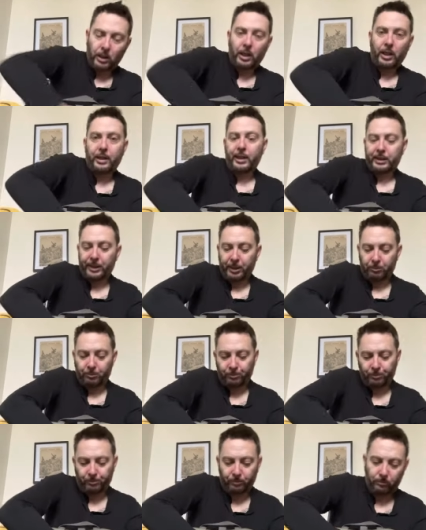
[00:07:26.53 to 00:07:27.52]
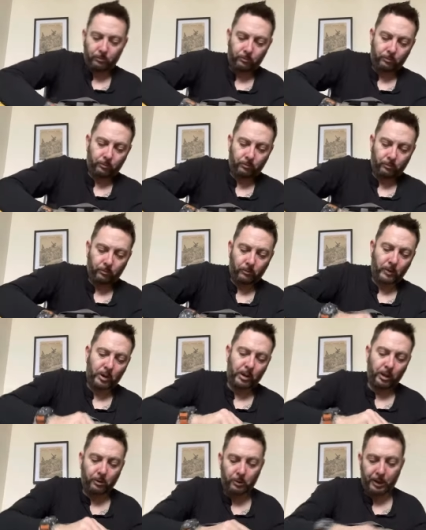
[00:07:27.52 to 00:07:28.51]
And that's it.
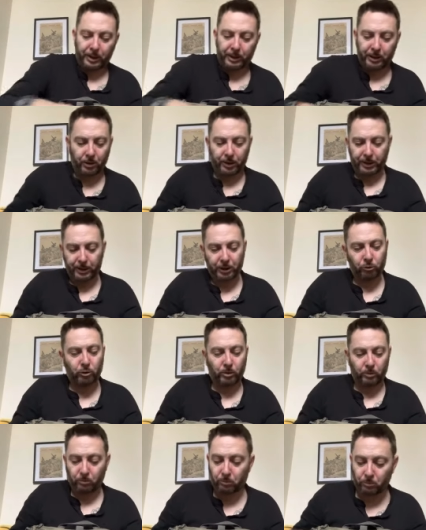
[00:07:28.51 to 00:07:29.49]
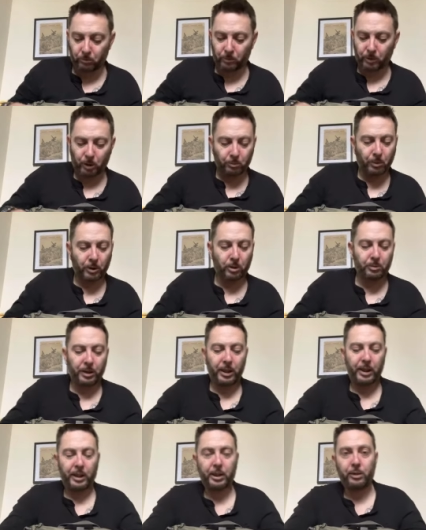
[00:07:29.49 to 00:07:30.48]
So inside this compartment
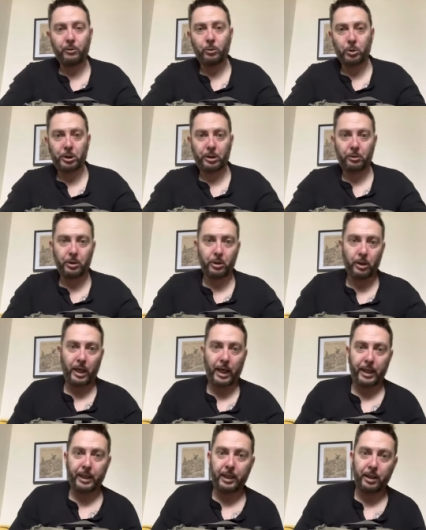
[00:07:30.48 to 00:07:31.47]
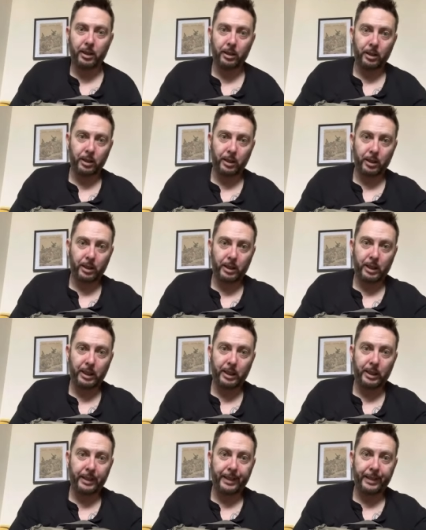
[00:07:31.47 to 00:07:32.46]
here, you've also got a
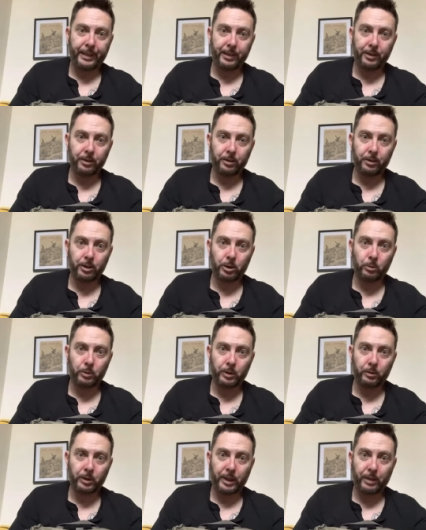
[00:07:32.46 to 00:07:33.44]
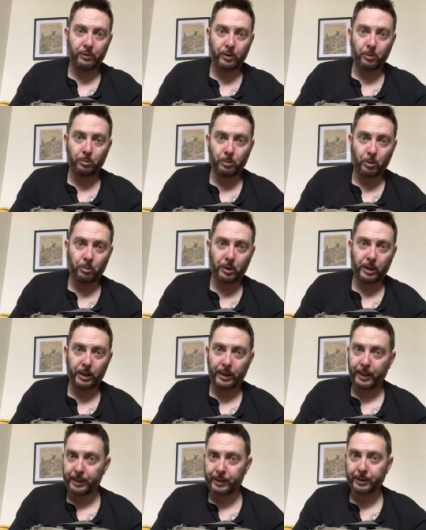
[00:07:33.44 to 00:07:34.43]
key lanyard as well, the other
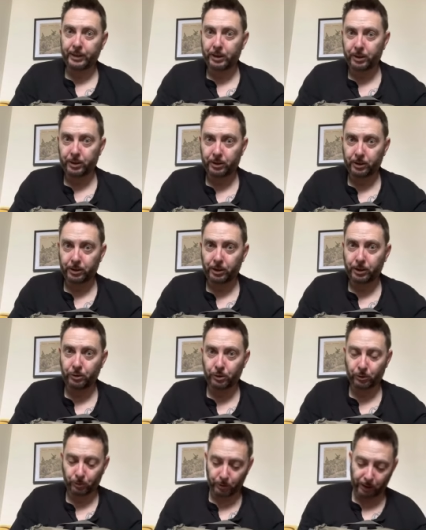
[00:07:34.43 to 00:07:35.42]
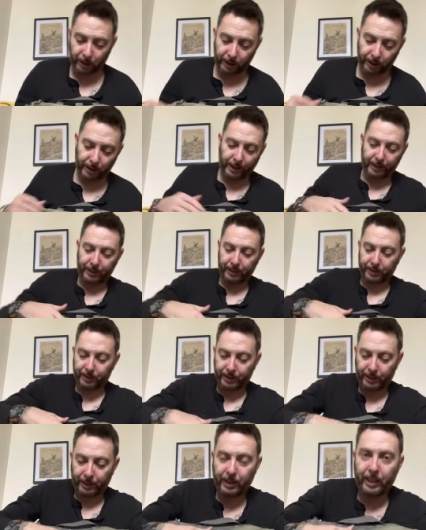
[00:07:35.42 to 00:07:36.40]
popular and useful key lanyard
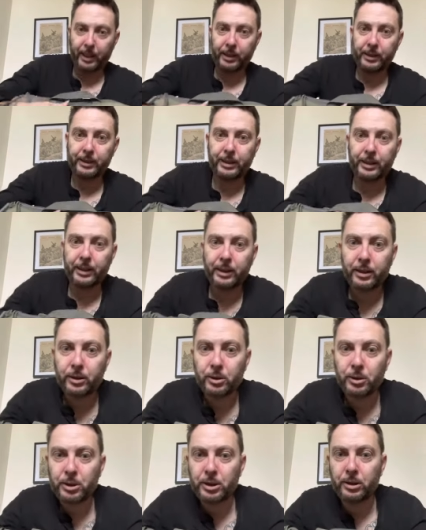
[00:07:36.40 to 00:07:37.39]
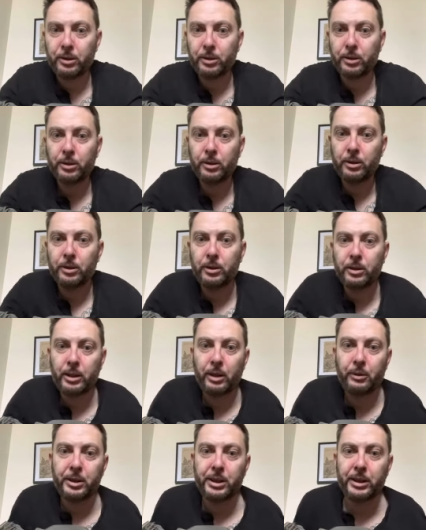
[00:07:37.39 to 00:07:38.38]
there. And just look,
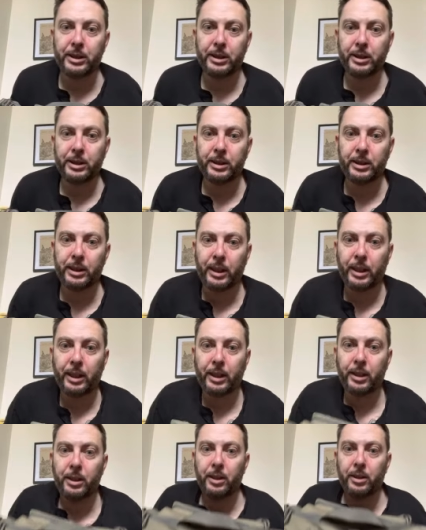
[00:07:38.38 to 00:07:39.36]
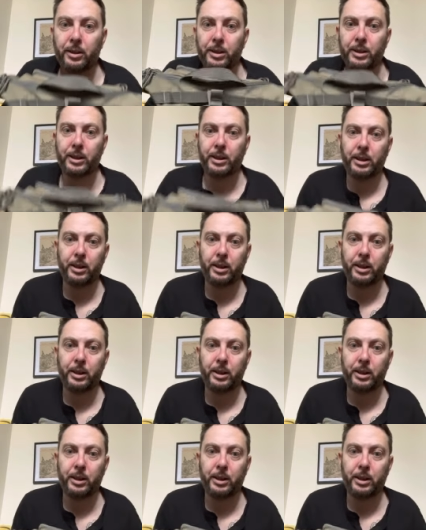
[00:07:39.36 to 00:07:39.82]
go into this here, you can see,